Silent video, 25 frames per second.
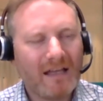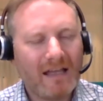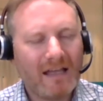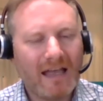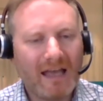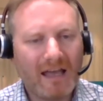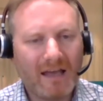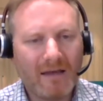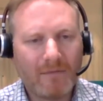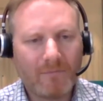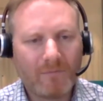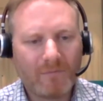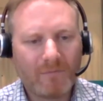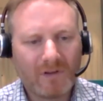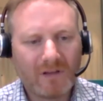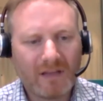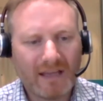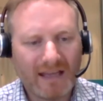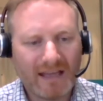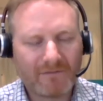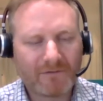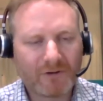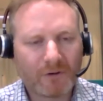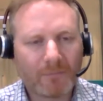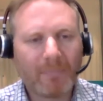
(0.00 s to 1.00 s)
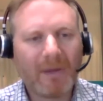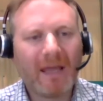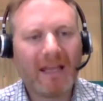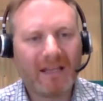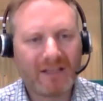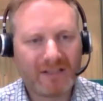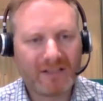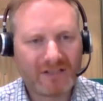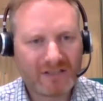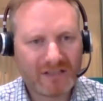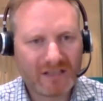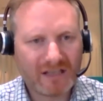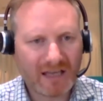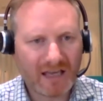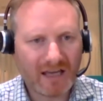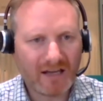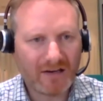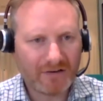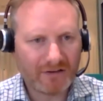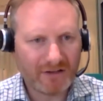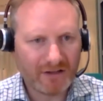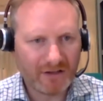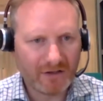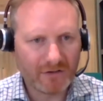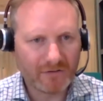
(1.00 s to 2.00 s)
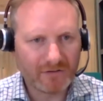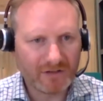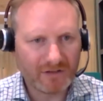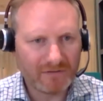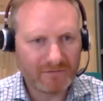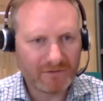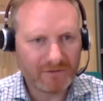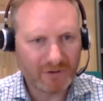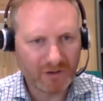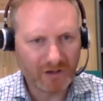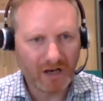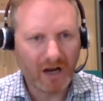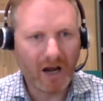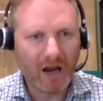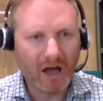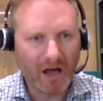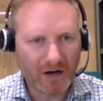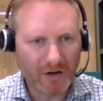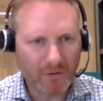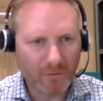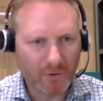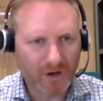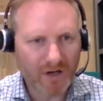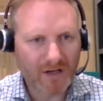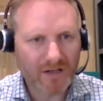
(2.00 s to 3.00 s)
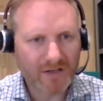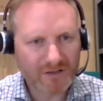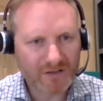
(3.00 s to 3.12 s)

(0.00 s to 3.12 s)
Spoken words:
they have their pitch together. They've done a lot of work in